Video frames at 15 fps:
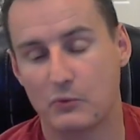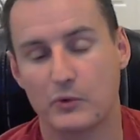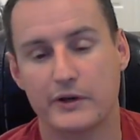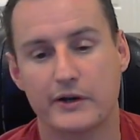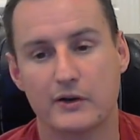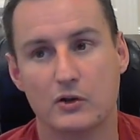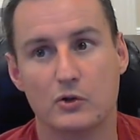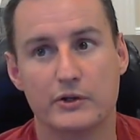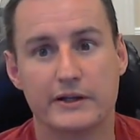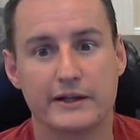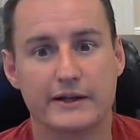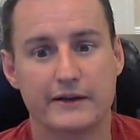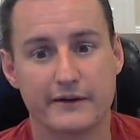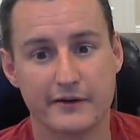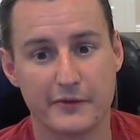We are
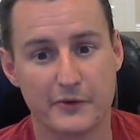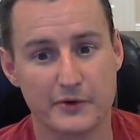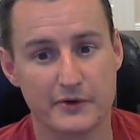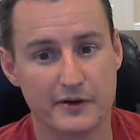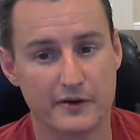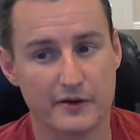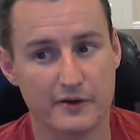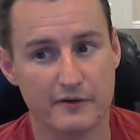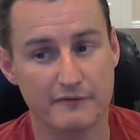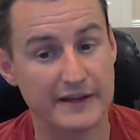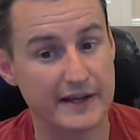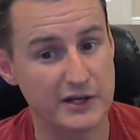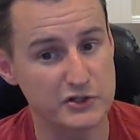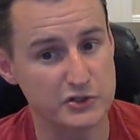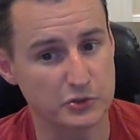looking at another
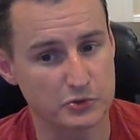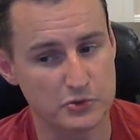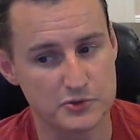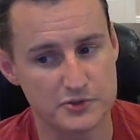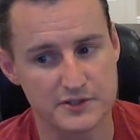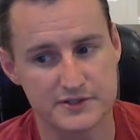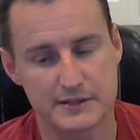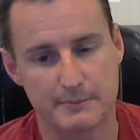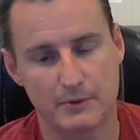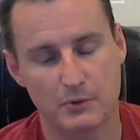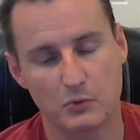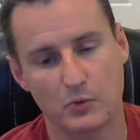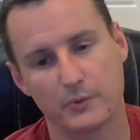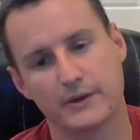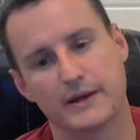vacation cruise this summer
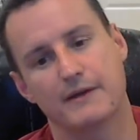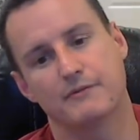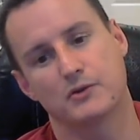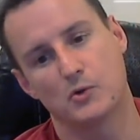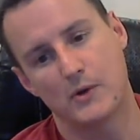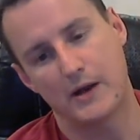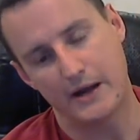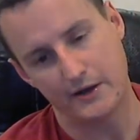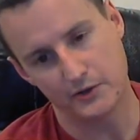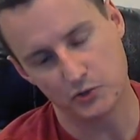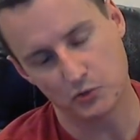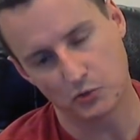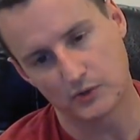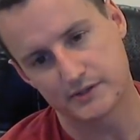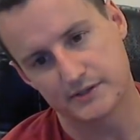where we have to go out of New
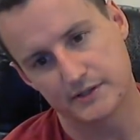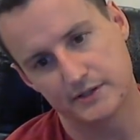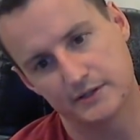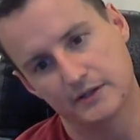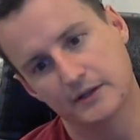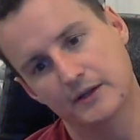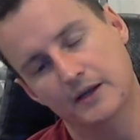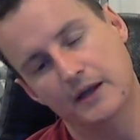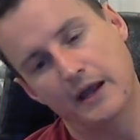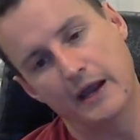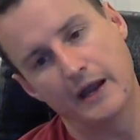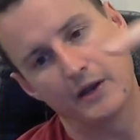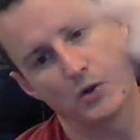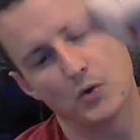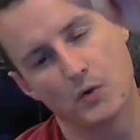York City
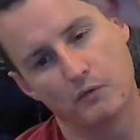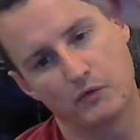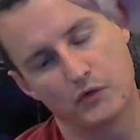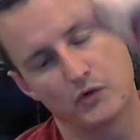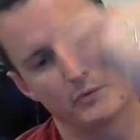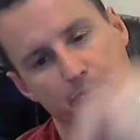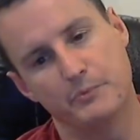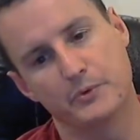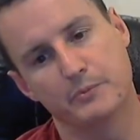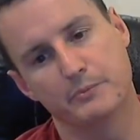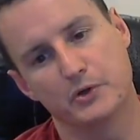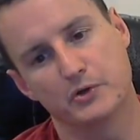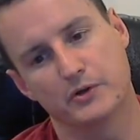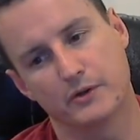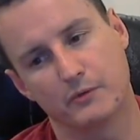and go over to
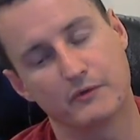Bermuda.